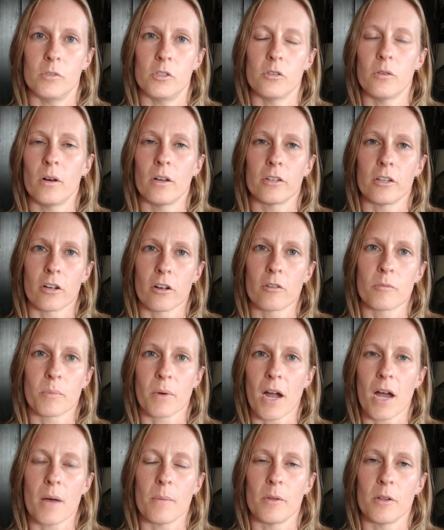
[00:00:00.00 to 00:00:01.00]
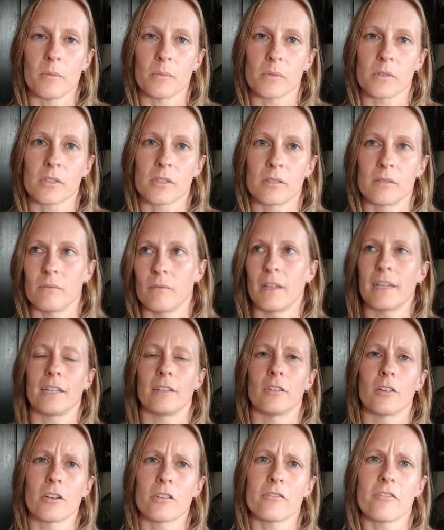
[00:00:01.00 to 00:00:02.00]
do all your own problems, like
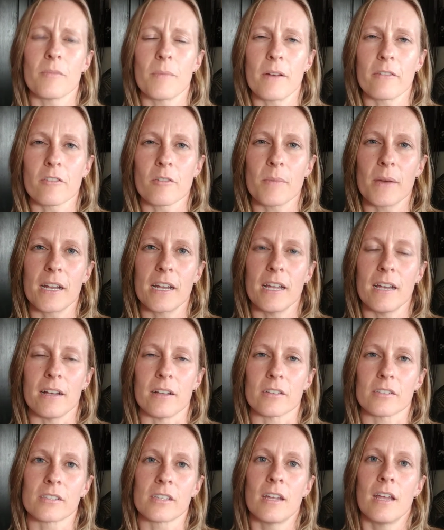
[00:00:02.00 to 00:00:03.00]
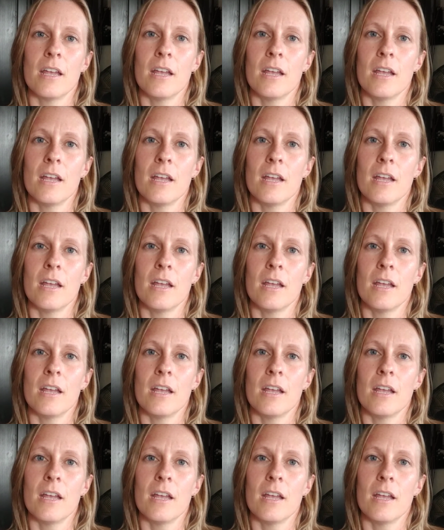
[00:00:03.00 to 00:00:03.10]
learn from everybody else.